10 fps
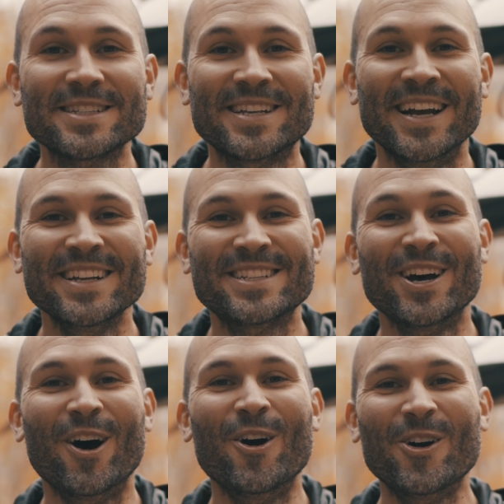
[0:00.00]

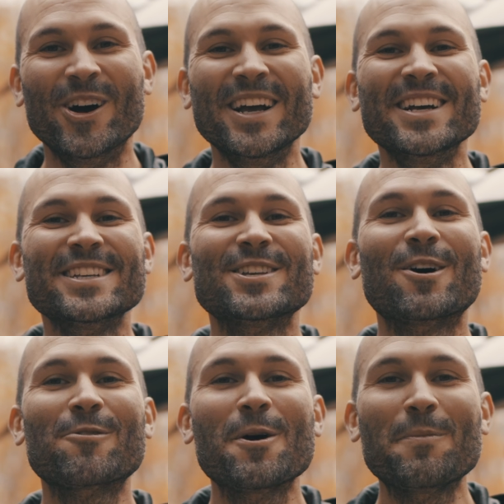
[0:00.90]
So
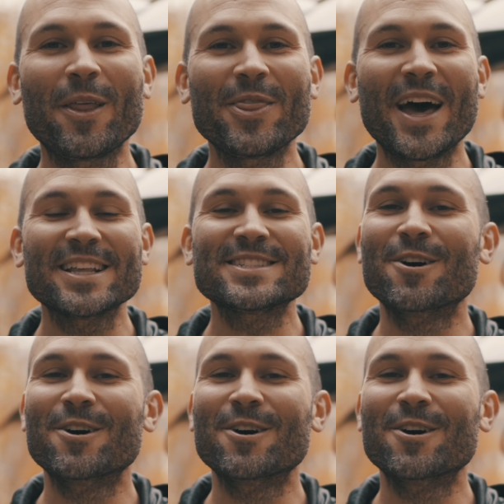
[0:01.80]
sorry about that.